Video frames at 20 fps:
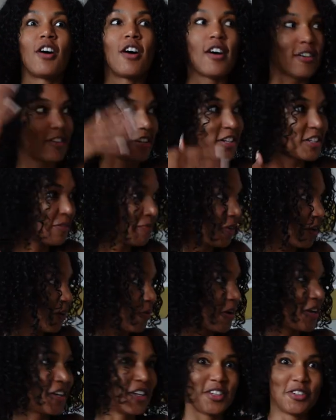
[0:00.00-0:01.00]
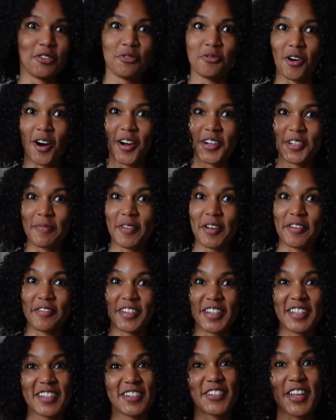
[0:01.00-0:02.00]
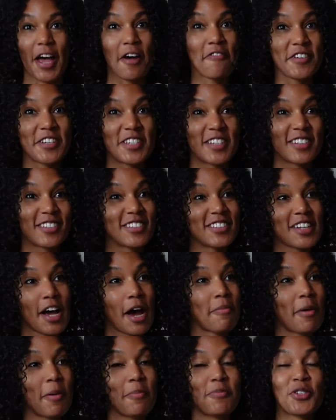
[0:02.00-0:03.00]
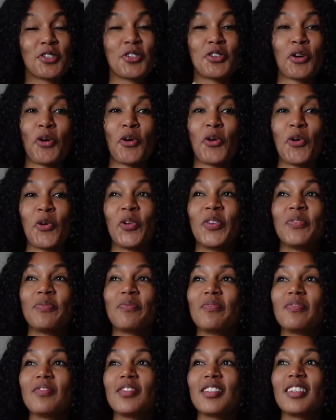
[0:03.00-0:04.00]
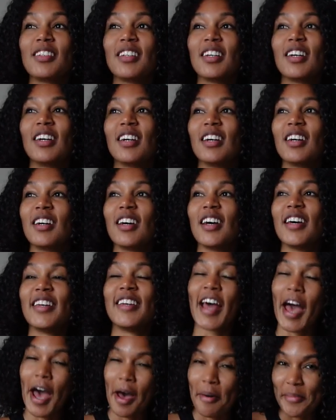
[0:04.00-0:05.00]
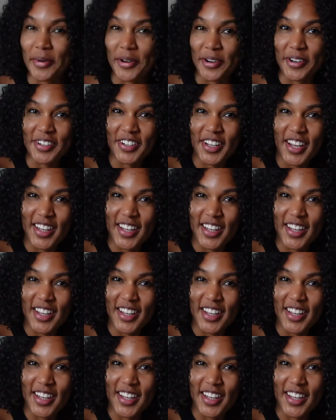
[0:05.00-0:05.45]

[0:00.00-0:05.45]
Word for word: guard because I'm like, wait, you watch my videos? Every single time I'm so enamored.